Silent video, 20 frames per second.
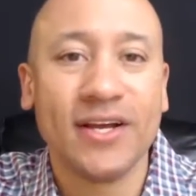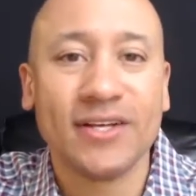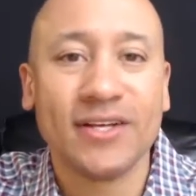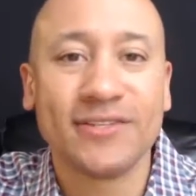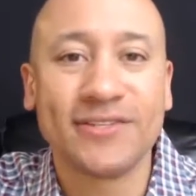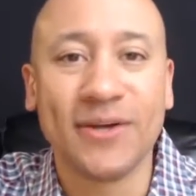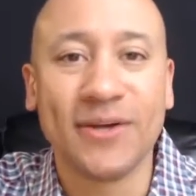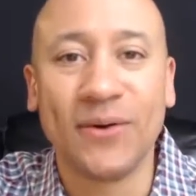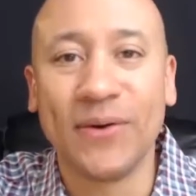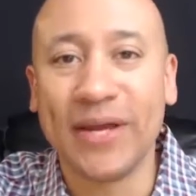
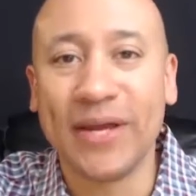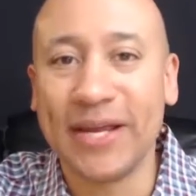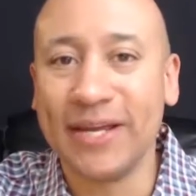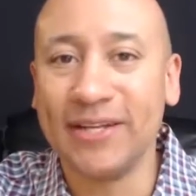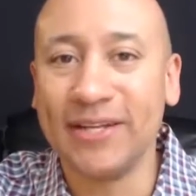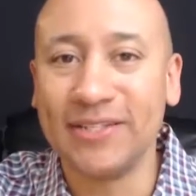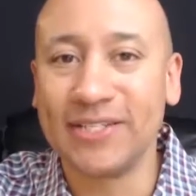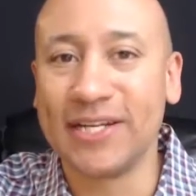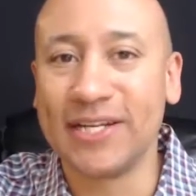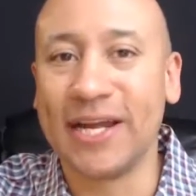So
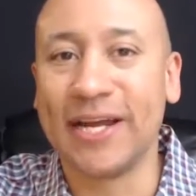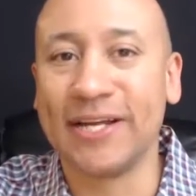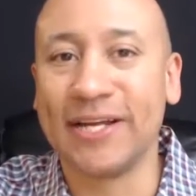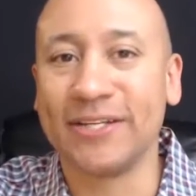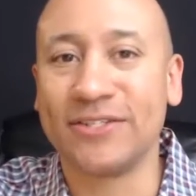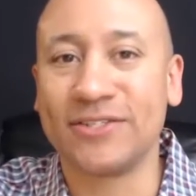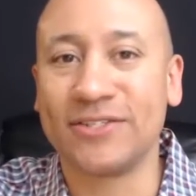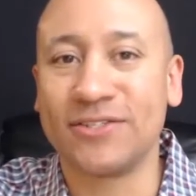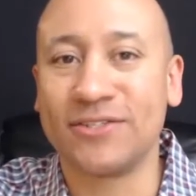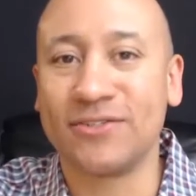in
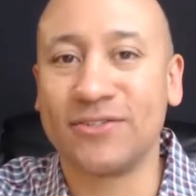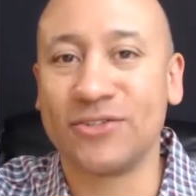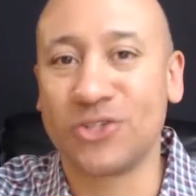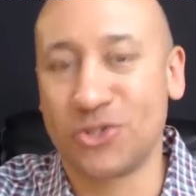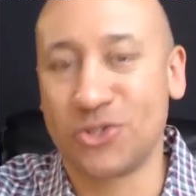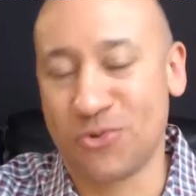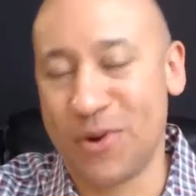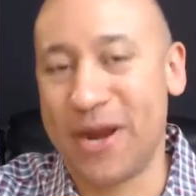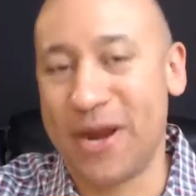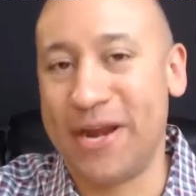today's
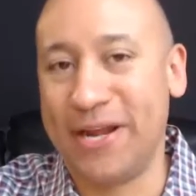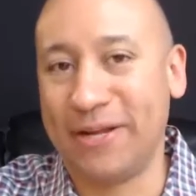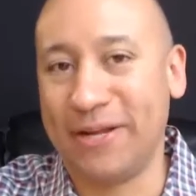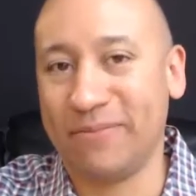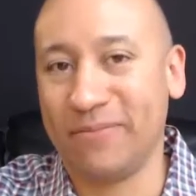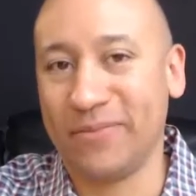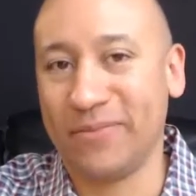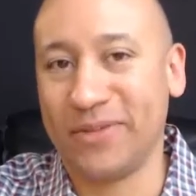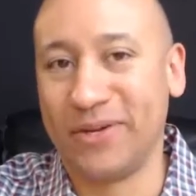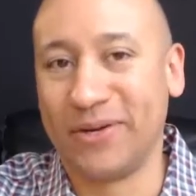training,
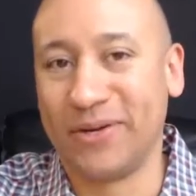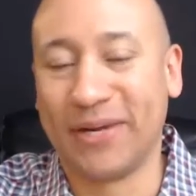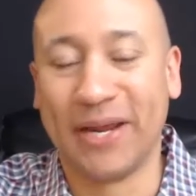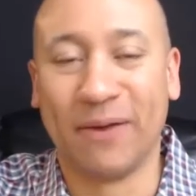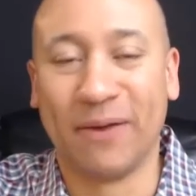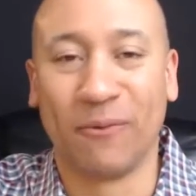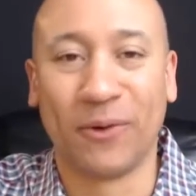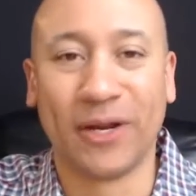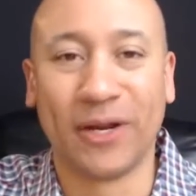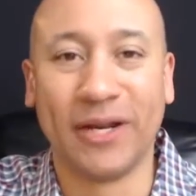
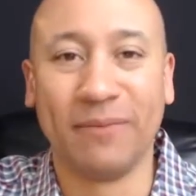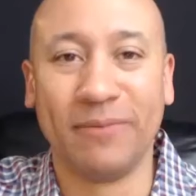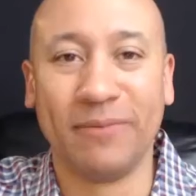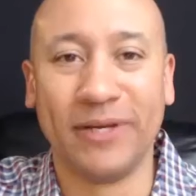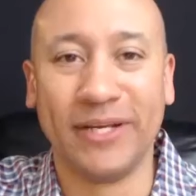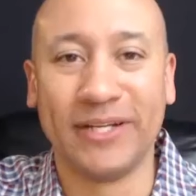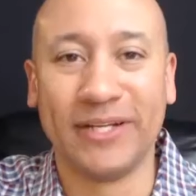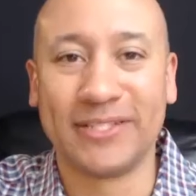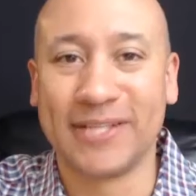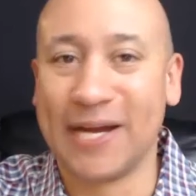okay, we're going to
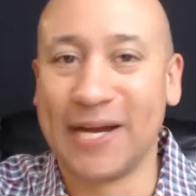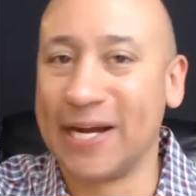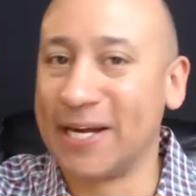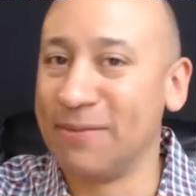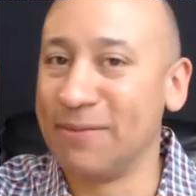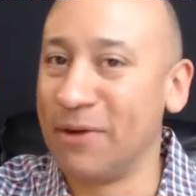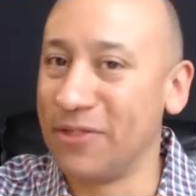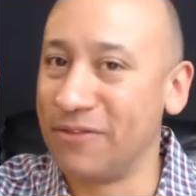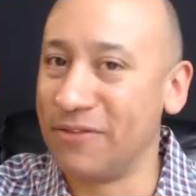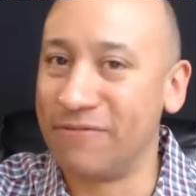be talking
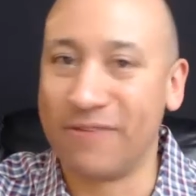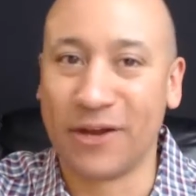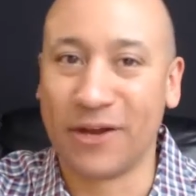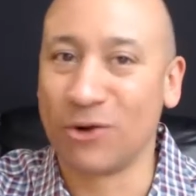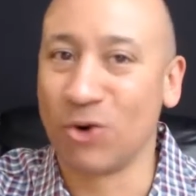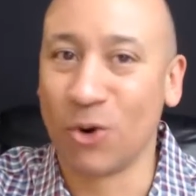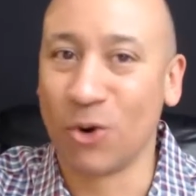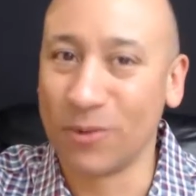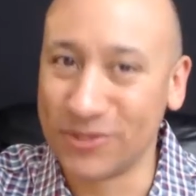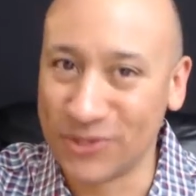about the
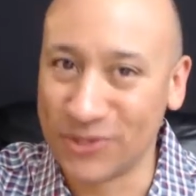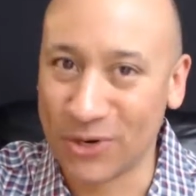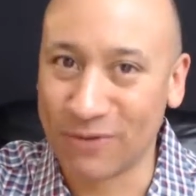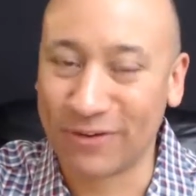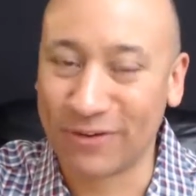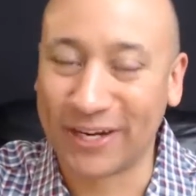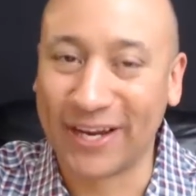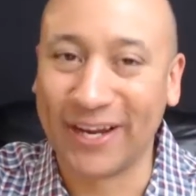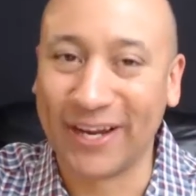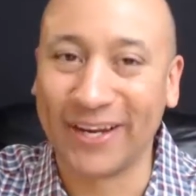Federal
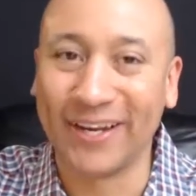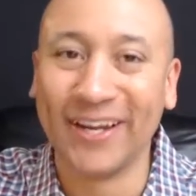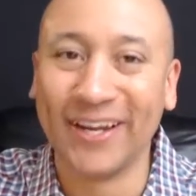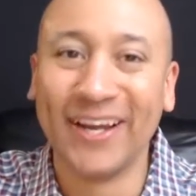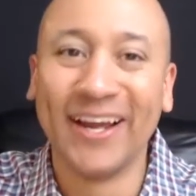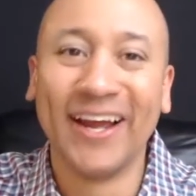Reserve again,